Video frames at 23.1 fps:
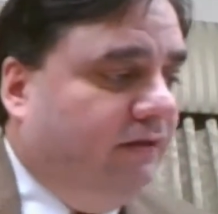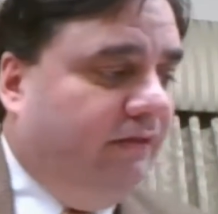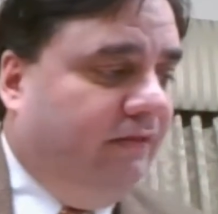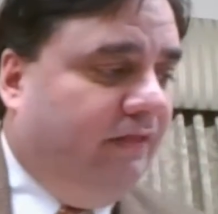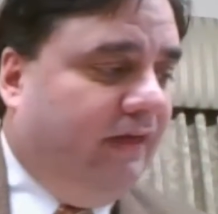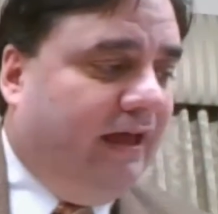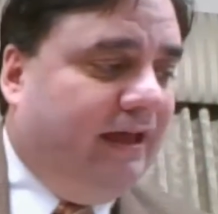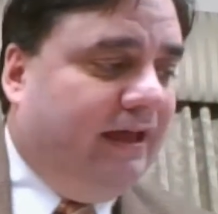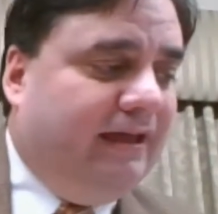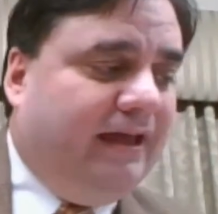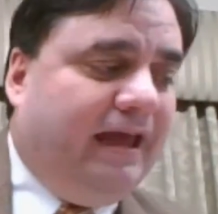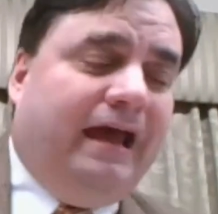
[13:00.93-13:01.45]

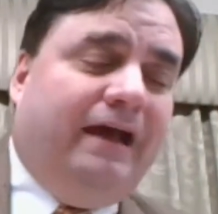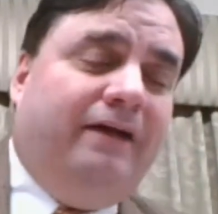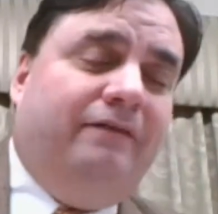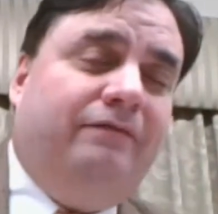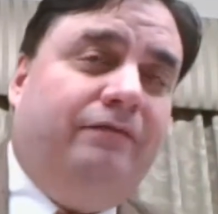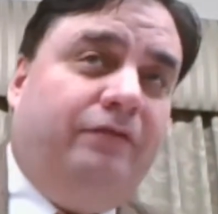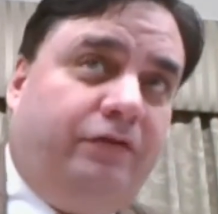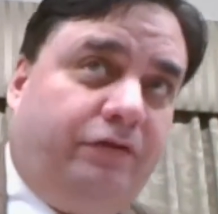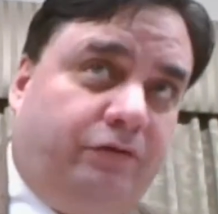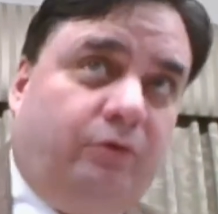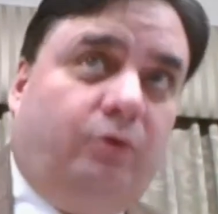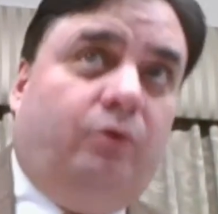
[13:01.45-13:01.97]
they have
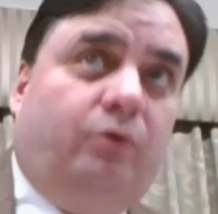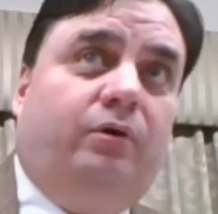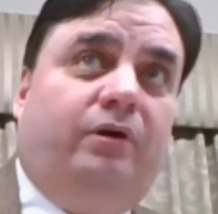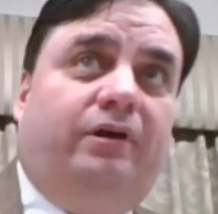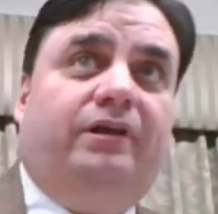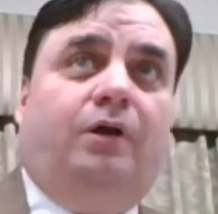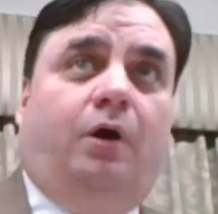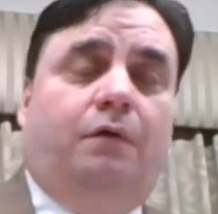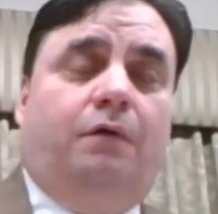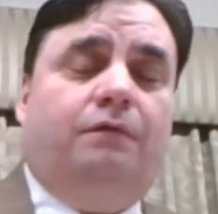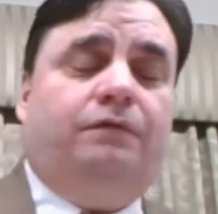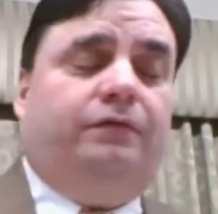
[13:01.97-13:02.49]

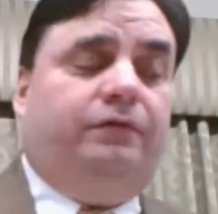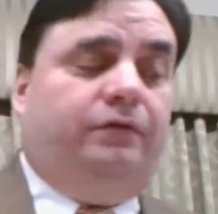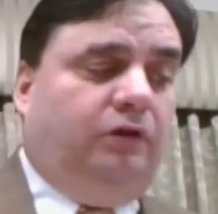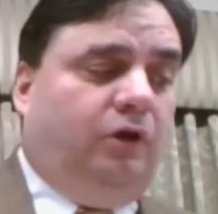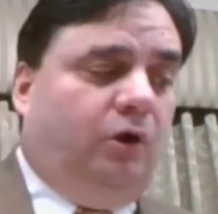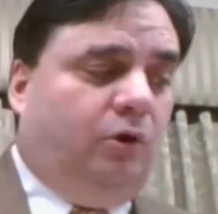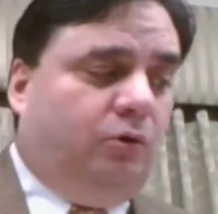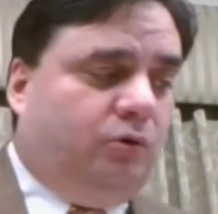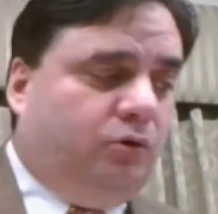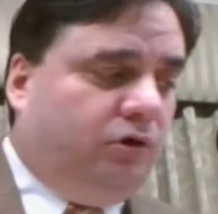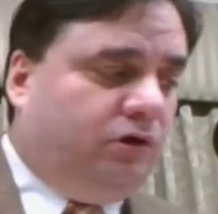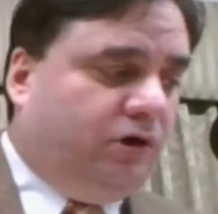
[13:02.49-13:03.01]
authority over the
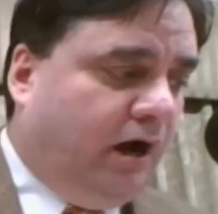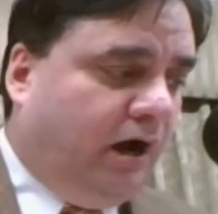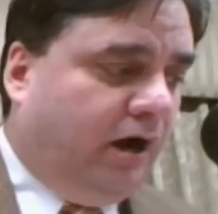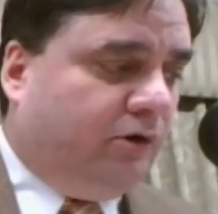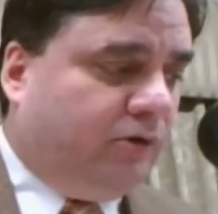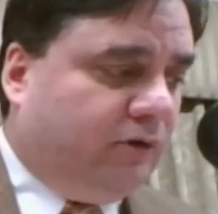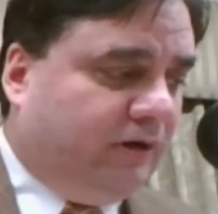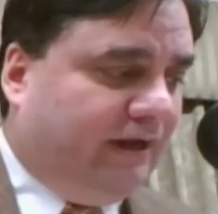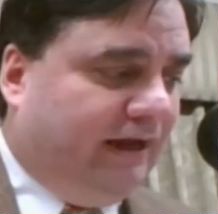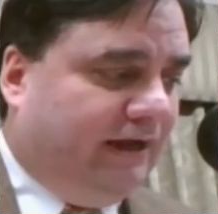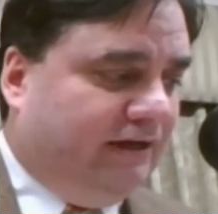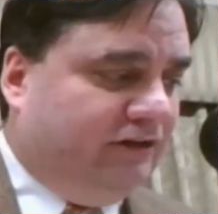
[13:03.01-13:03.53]
local
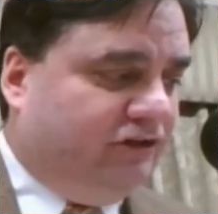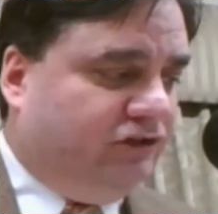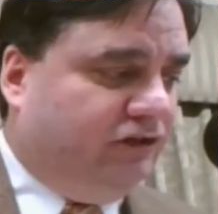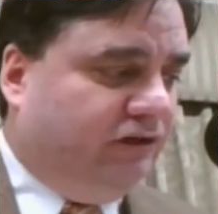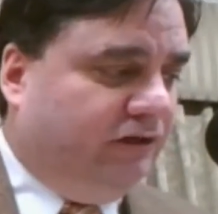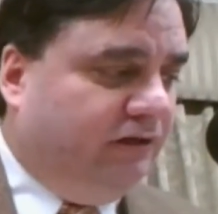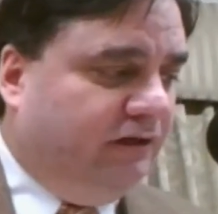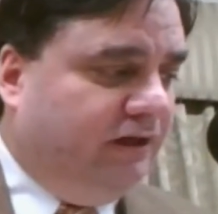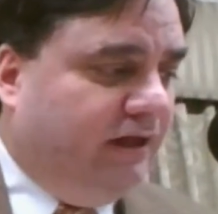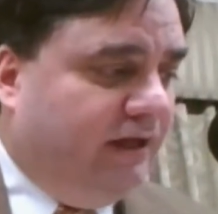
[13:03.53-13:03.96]
congregation